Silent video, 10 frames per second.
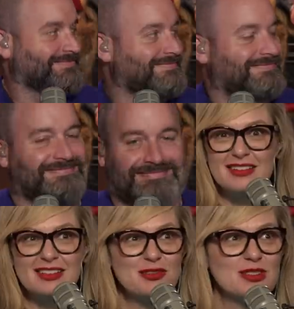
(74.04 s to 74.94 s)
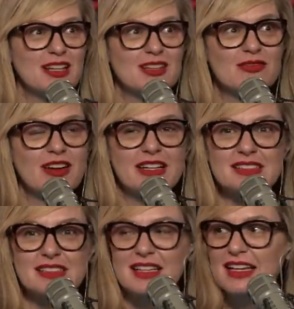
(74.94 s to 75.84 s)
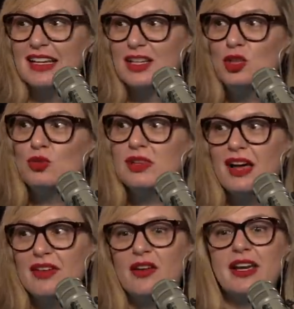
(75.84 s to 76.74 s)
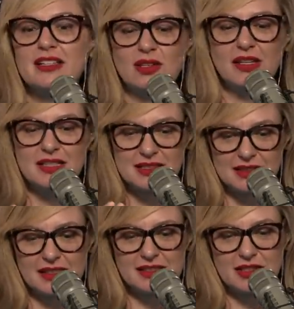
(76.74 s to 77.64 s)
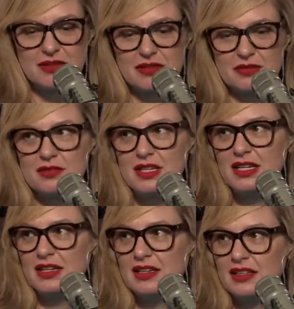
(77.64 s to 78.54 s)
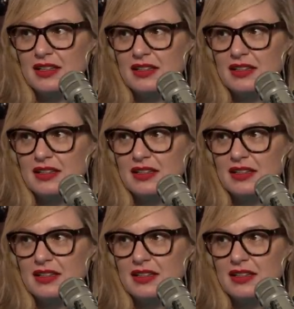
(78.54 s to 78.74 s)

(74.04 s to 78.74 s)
who's getting who's getting in fights? true. You It's love true. it. Okay, so let's let's go through the